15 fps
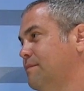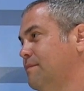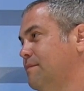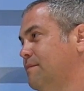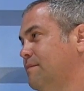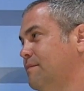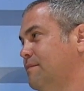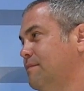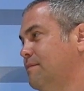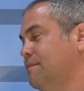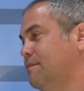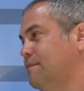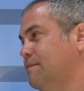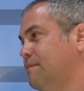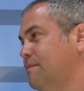
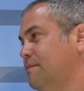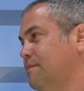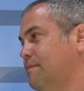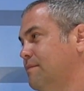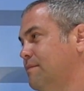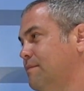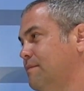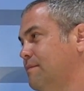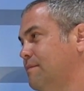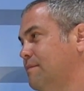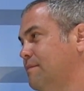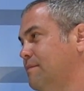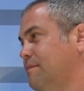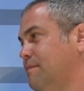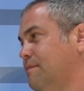
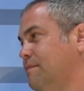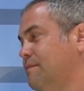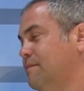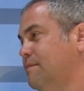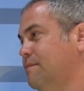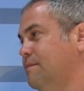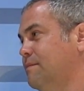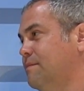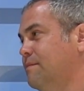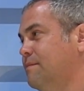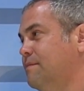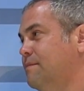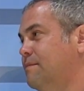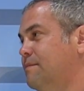This person isn't speaking.